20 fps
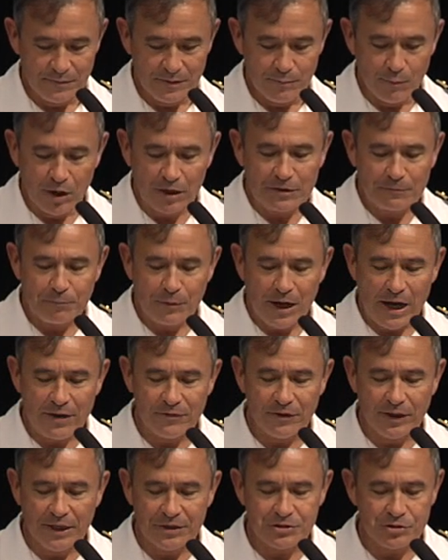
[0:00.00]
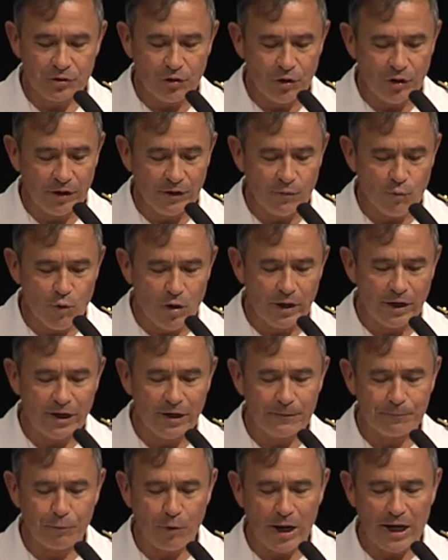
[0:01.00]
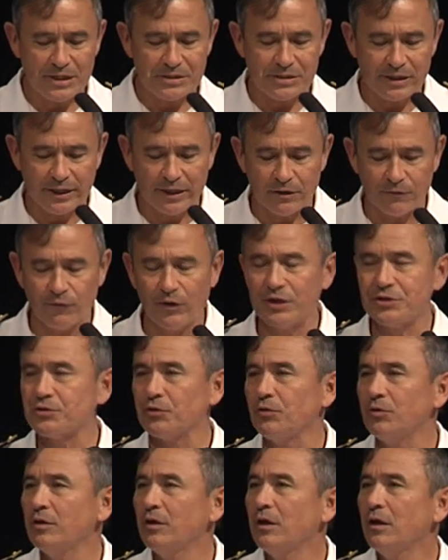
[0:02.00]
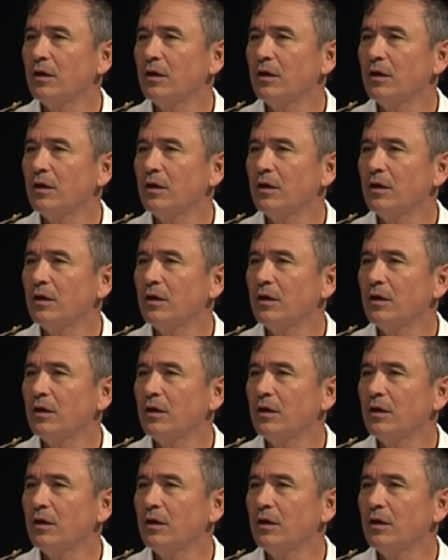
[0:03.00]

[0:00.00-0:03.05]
multiplying the ingenuity of one enterprising individual